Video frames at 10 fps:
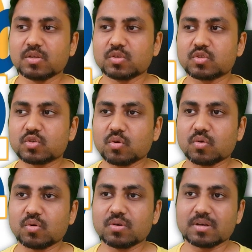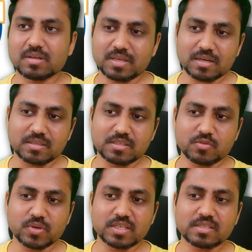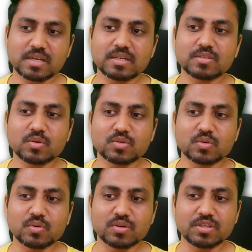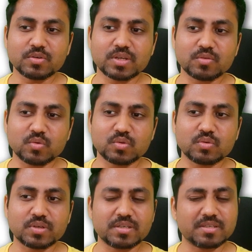so yeah, this quick start is also good. You can go through it,